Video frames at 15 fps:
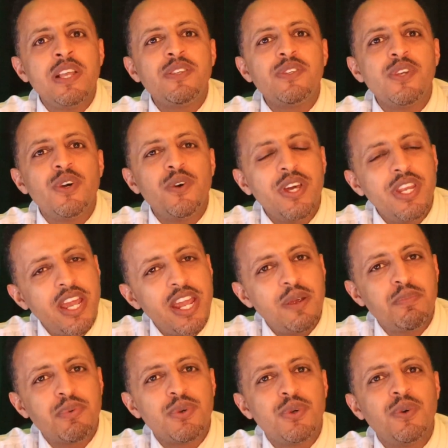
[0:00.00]
So in
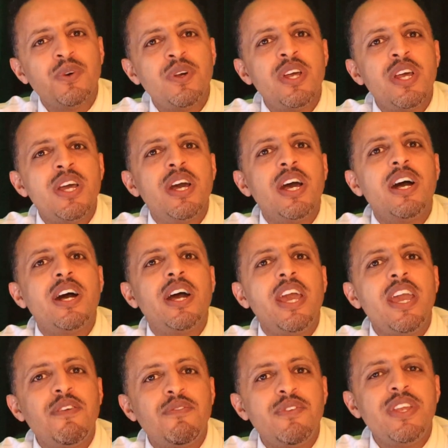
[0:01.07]
April,
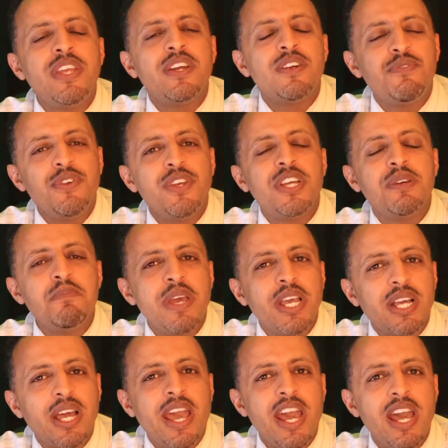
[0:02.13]
every year, if you can
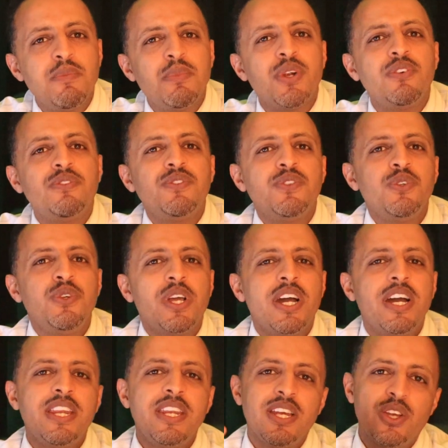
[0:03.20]
make a habit of to
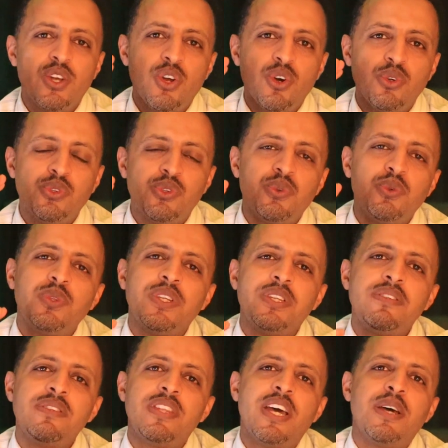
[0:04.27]
kind of go through the
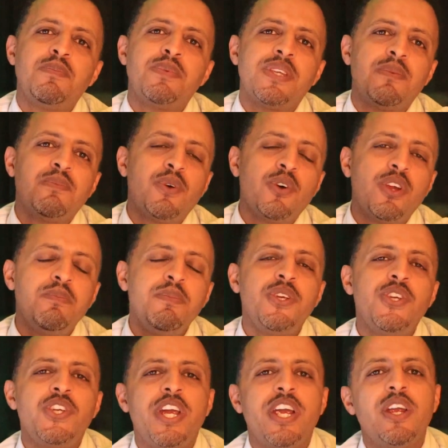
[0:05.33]
steps I'm going to be
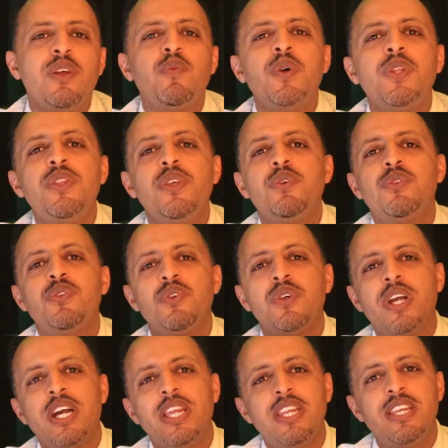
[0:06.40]
sharing with you to
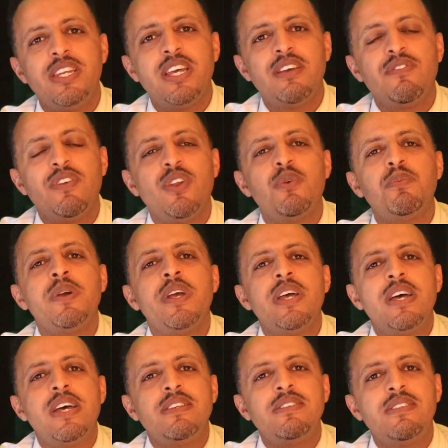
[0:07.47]
kind of develop
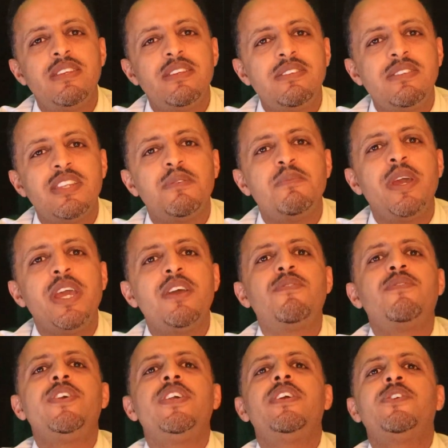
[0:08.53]
a system
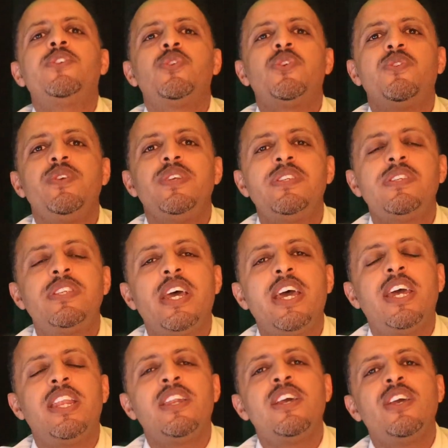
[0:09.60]
every year to
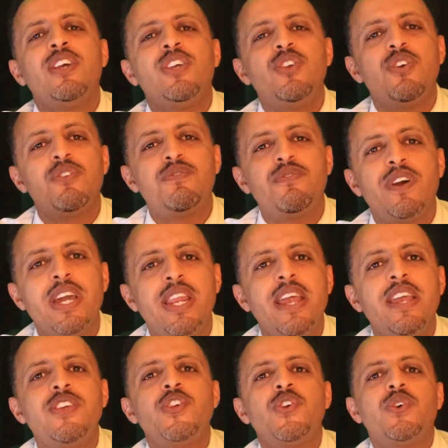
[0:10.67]
reset your
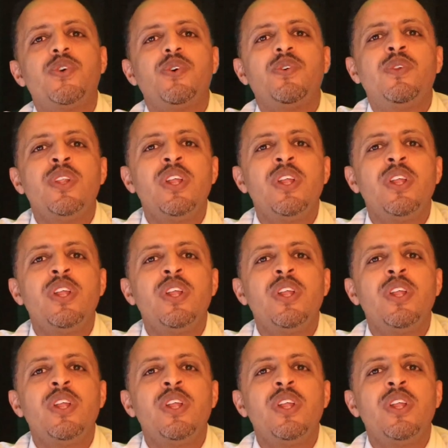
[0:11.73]
financial